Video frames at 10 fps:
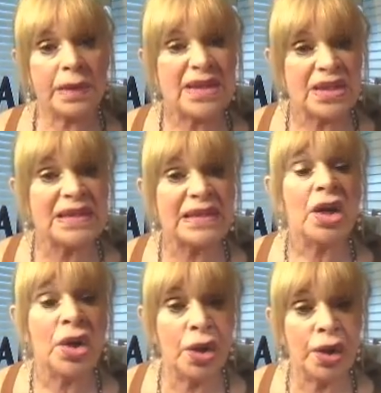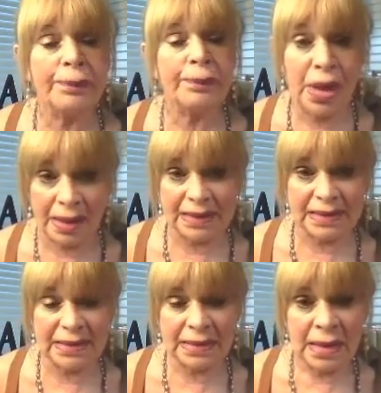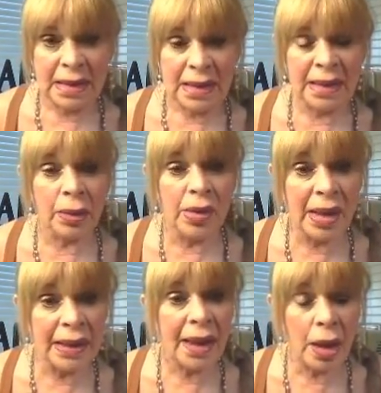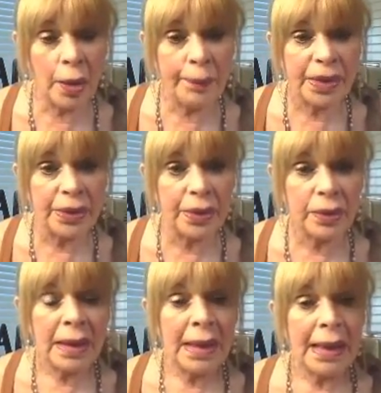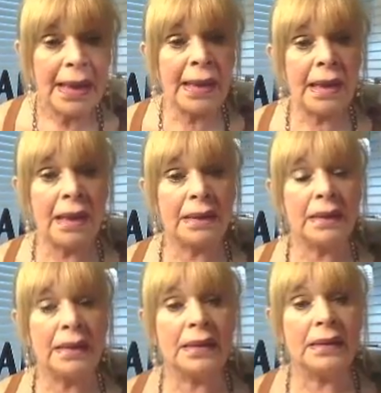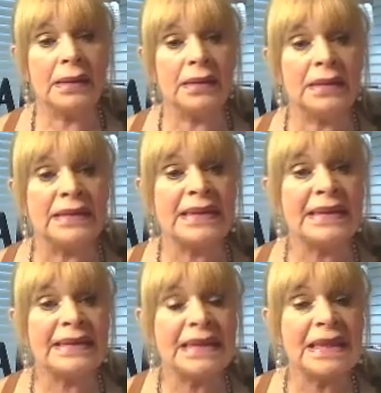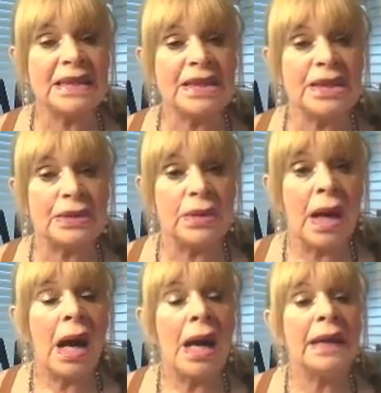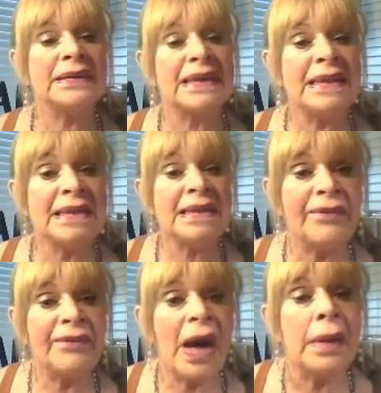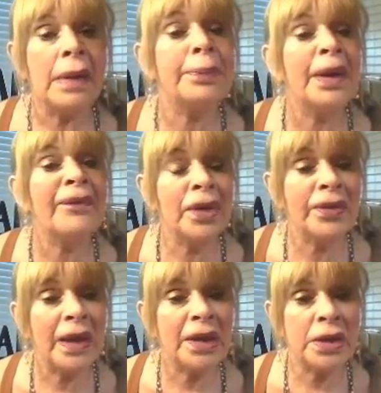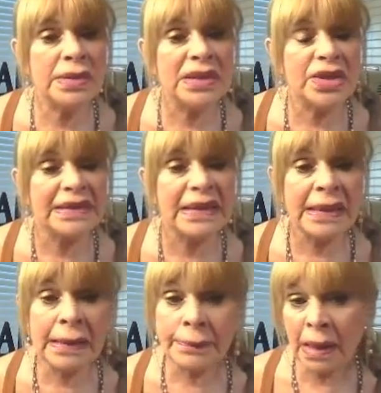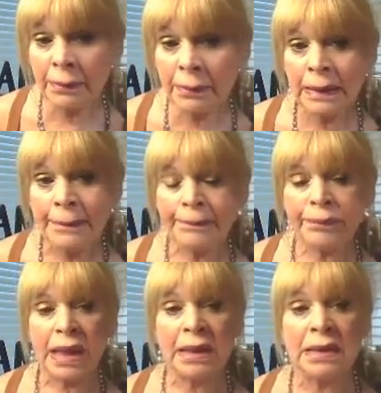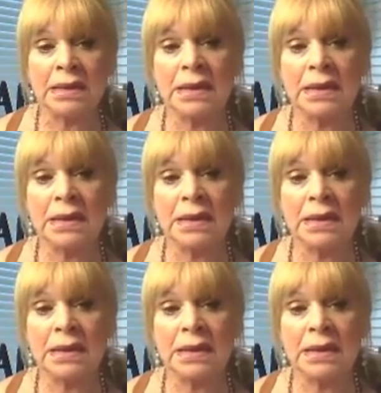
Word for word: Just good products. And I want to help you, and it's easy to do. It's easy. I prefer that you would just email me and